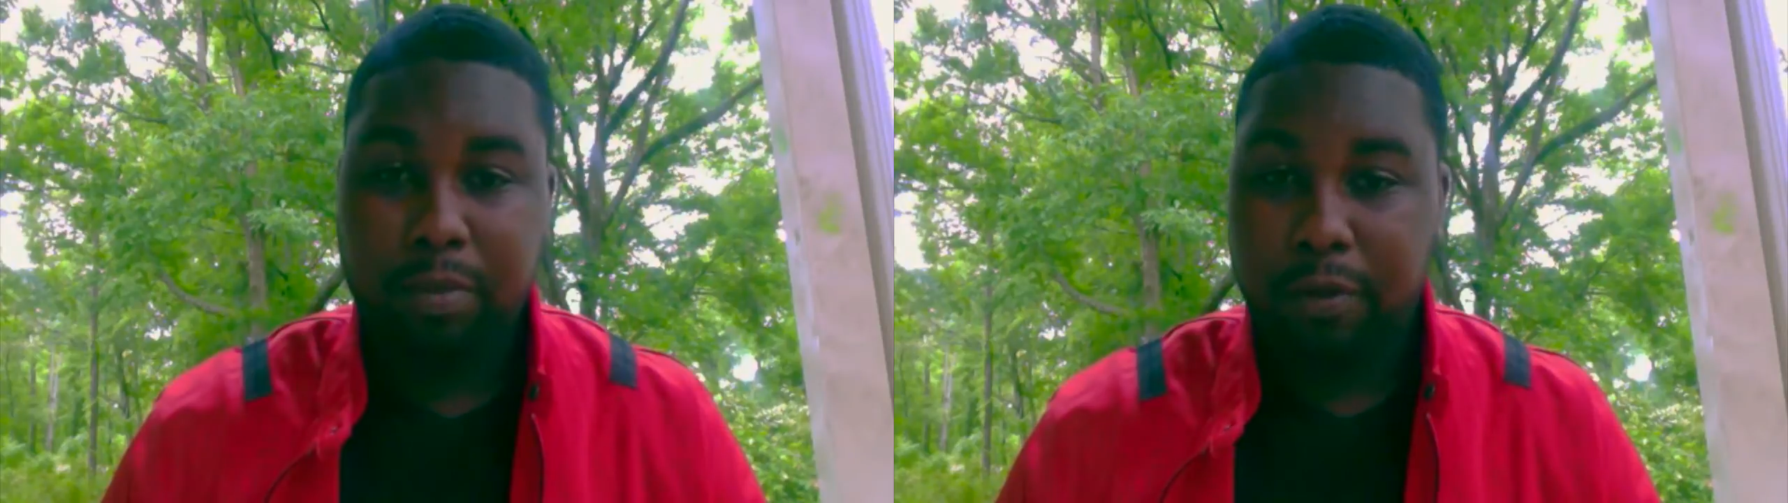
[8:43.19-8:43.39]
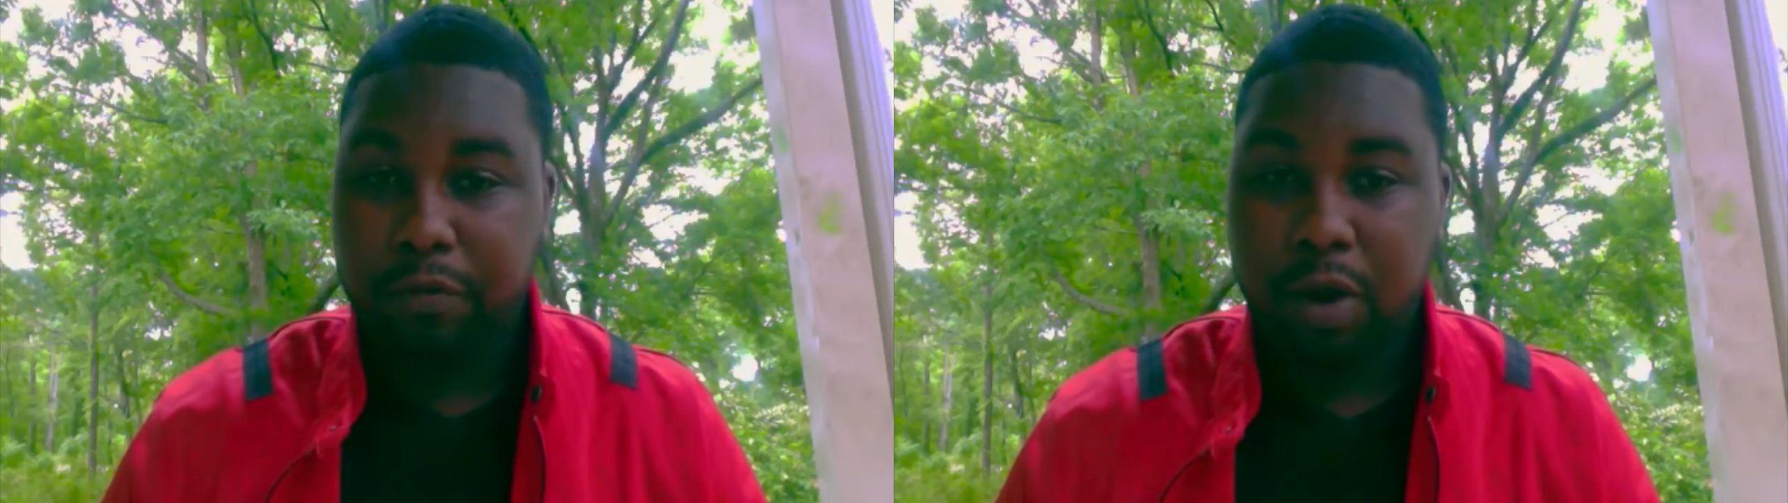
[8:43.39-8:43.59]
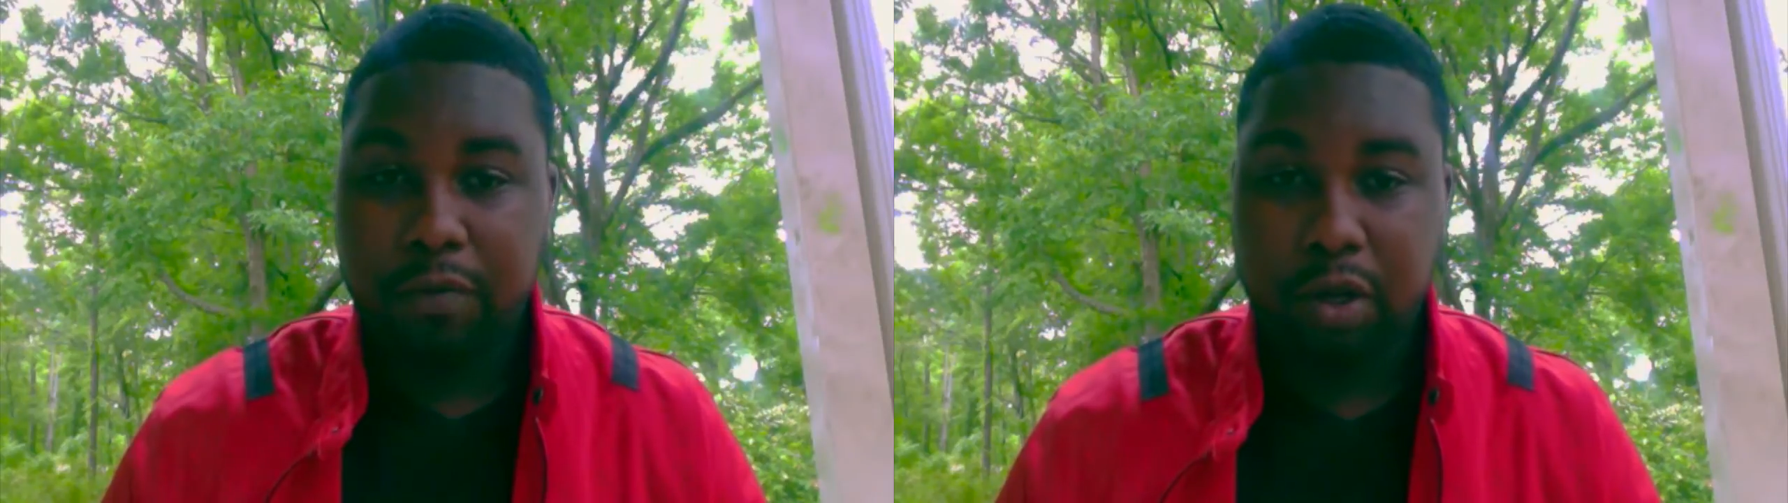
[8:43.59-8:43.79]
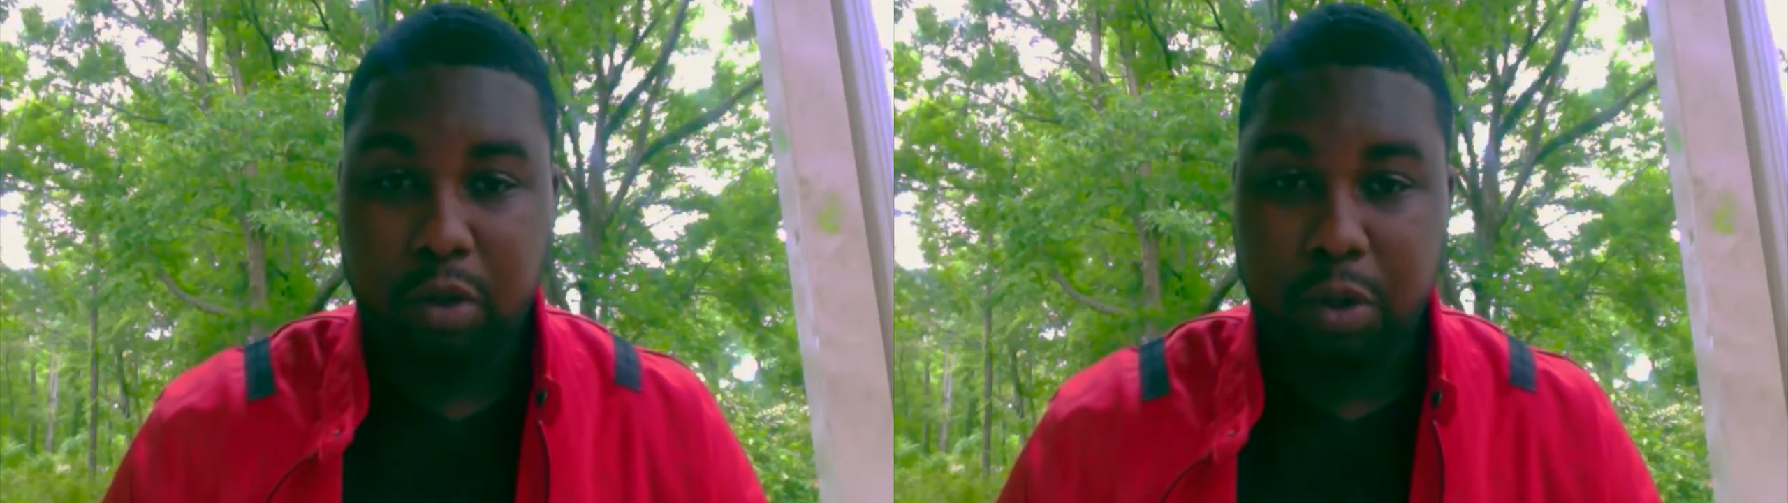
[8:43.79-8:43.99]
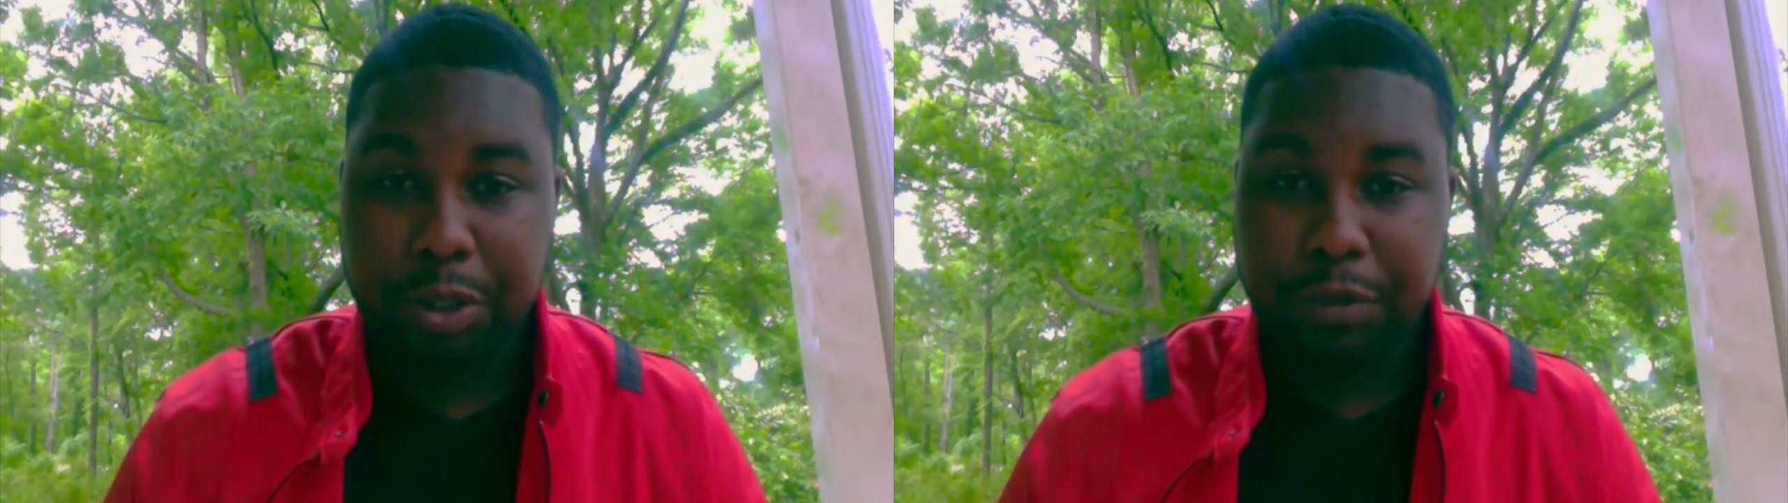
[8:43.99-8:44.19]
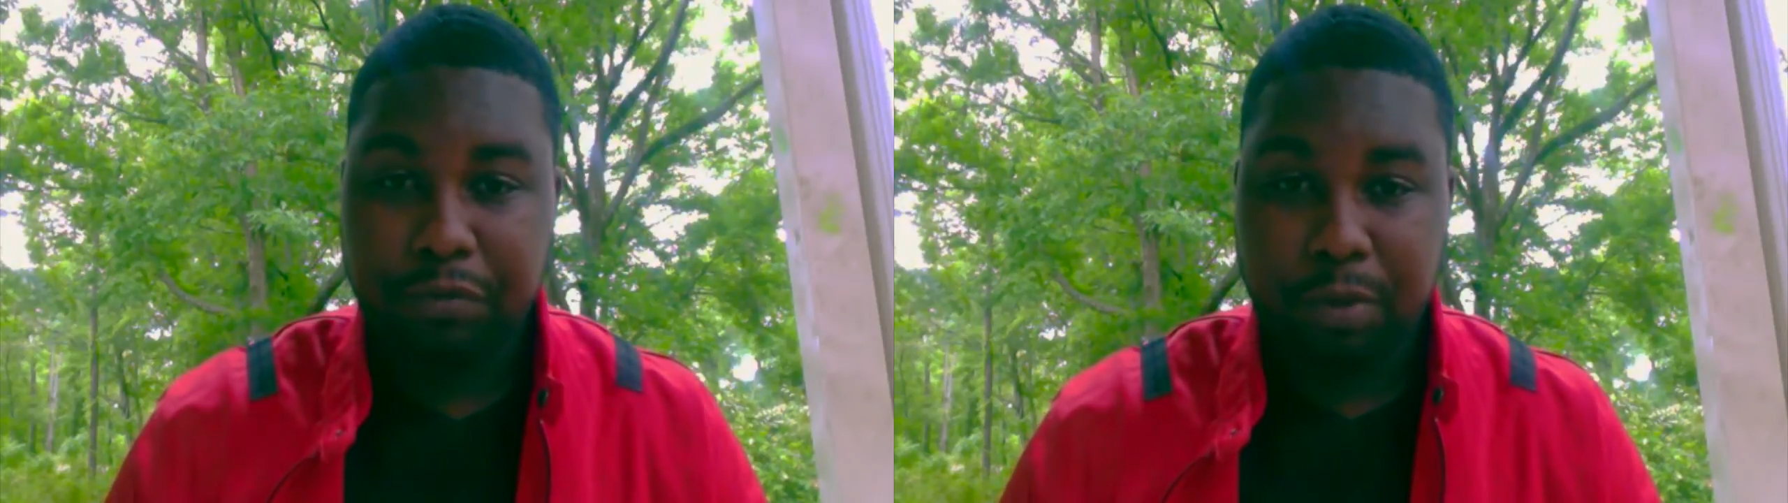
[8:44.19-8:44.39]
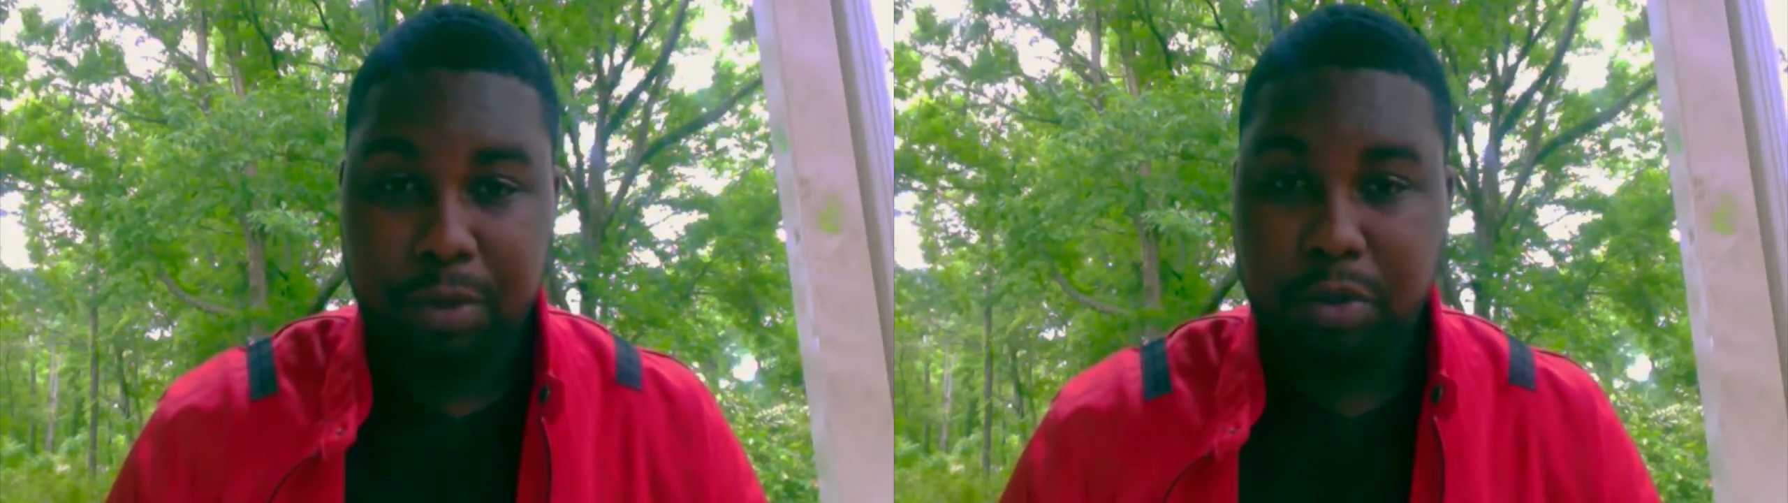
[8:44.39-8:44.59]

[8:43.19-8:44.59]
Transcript: If you have any questions for me,